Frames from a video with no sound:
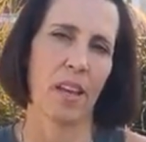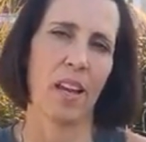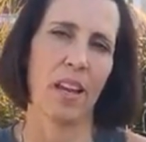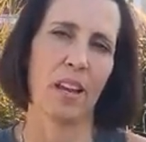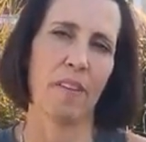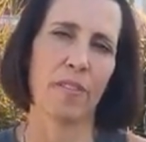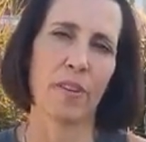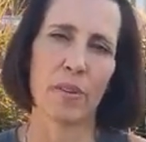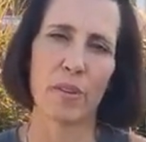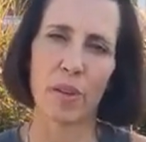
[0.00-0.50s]

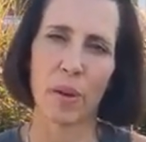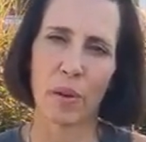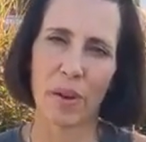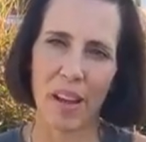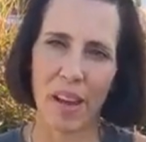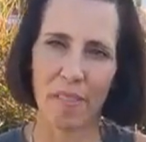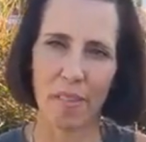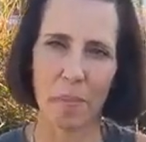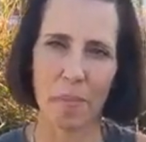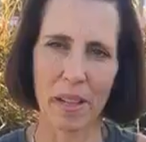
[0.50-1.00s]
And if you don't
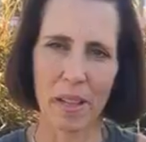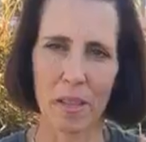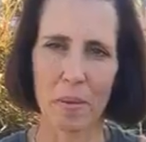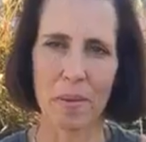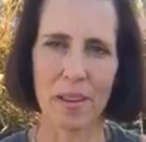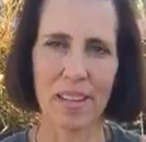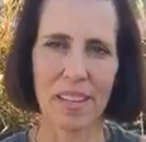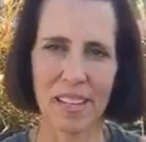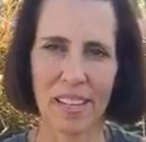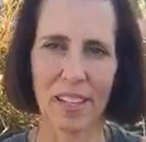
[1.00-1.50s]
have a belly
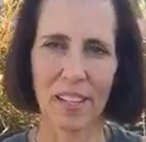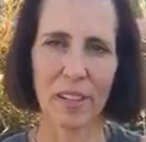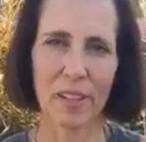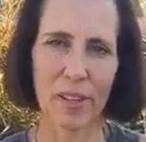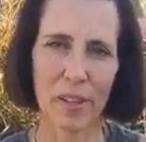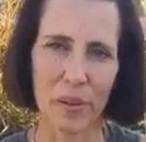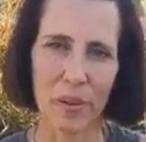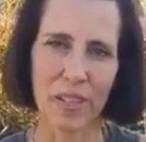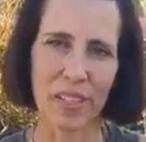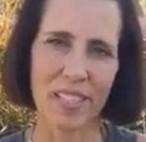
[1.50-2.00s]
button healer,
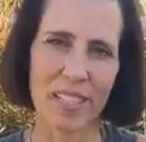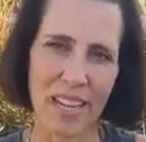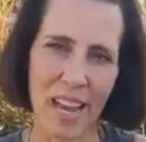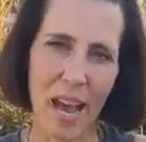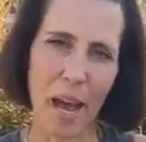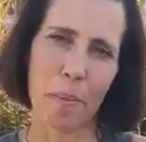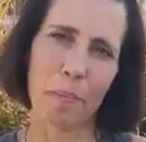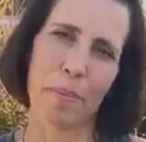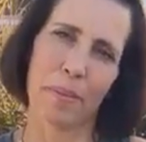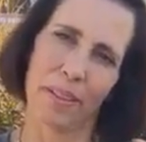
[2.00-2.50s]
you can
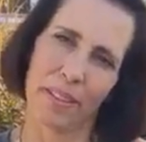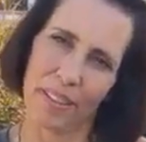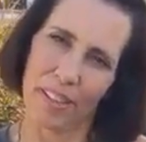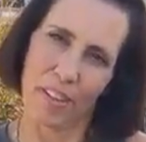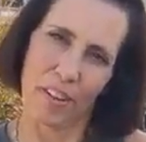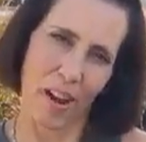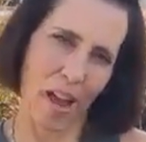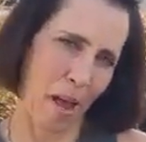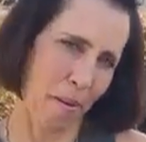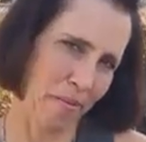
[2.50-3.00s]
tap
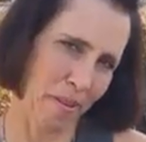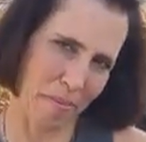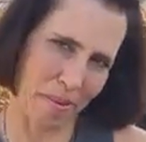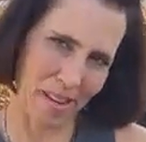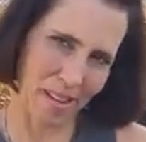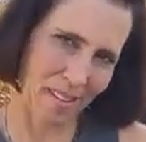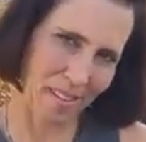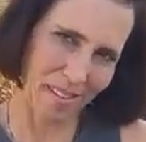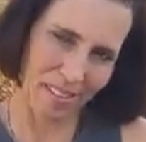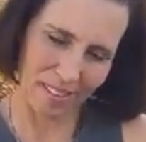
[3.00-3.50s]
your
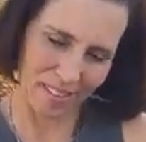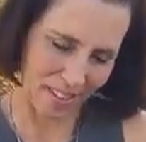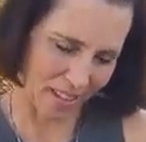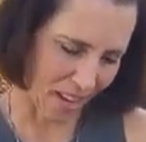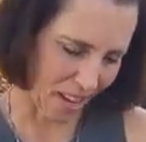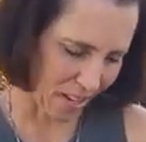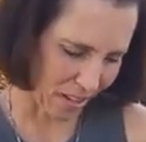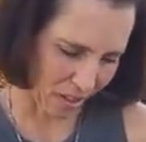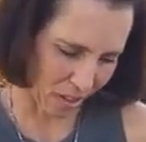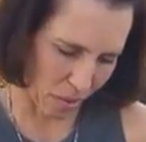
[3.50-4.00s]
abdomen,
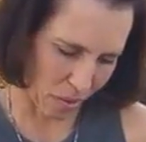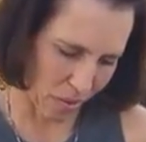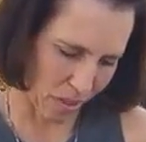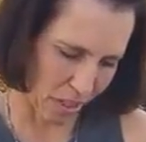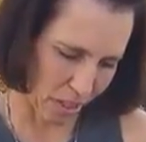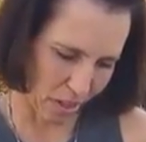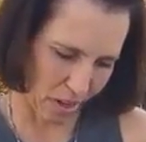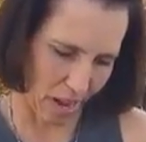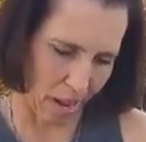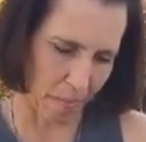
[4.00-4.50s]
then go
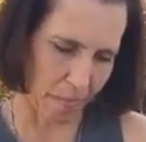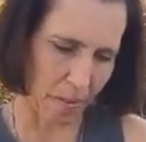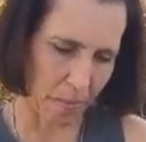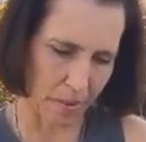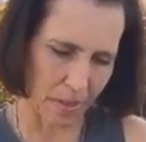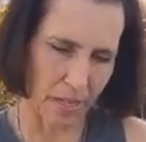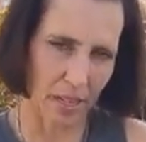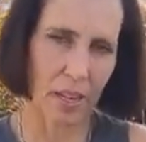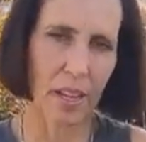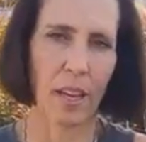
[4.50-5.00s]
to your
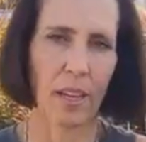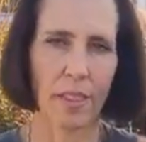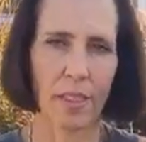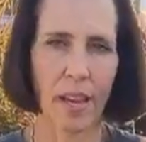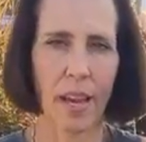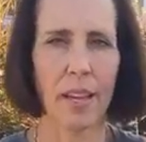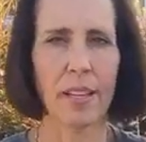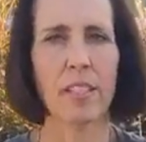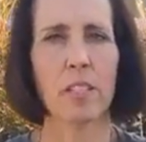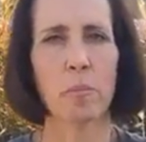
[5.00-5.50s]
abdomen, and
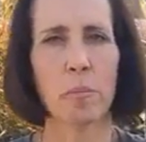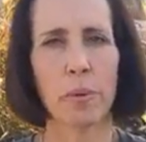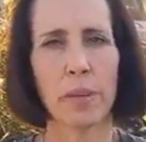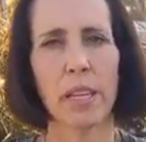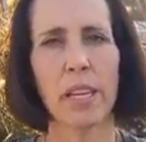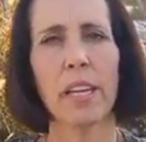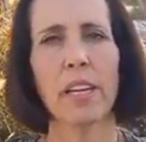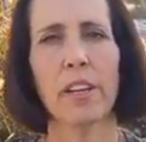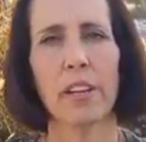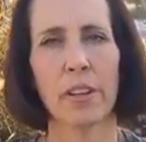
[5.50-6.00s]
that's
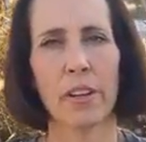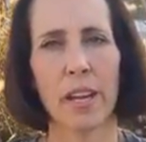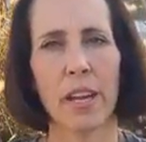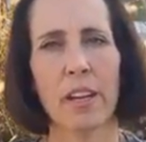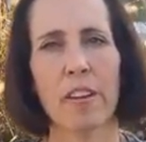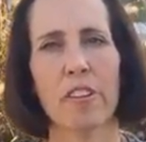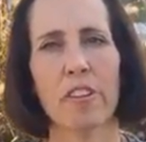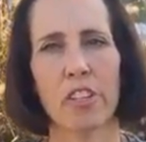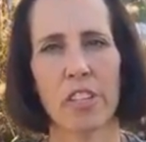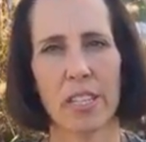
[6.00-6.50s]
bringing your
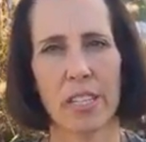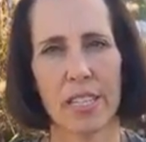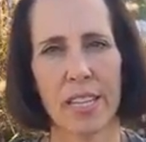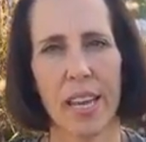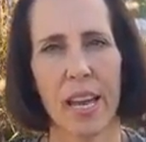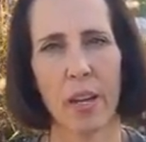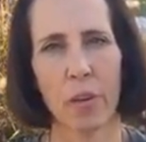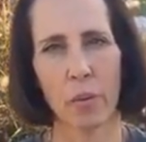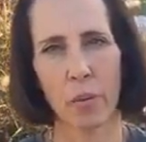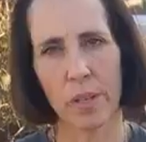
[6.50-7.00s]
energy
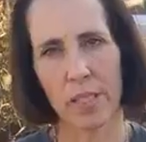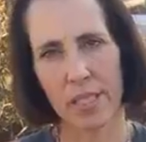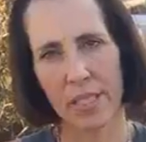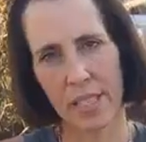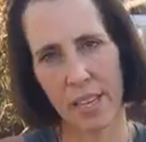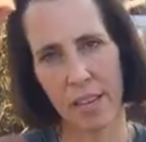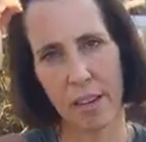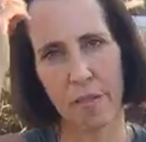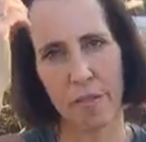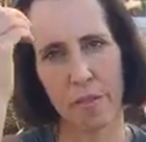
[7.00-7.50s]
down once
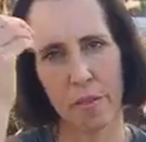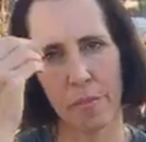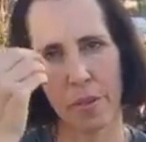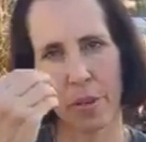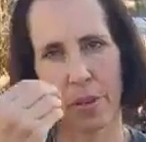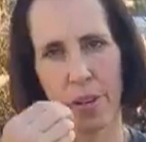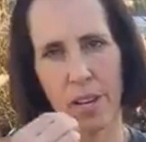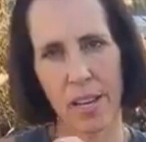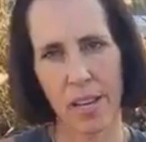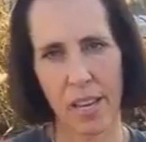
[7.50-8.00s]
again from
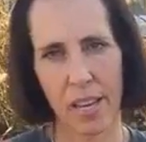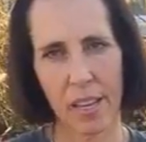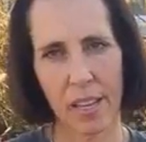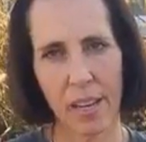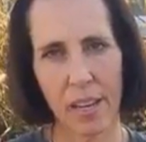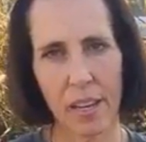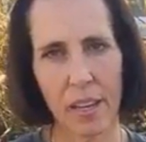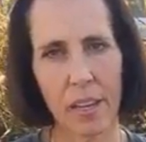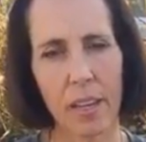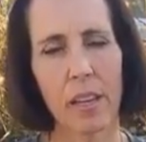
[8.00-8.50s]
your
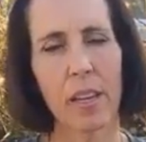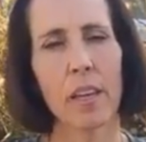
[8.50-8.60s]
head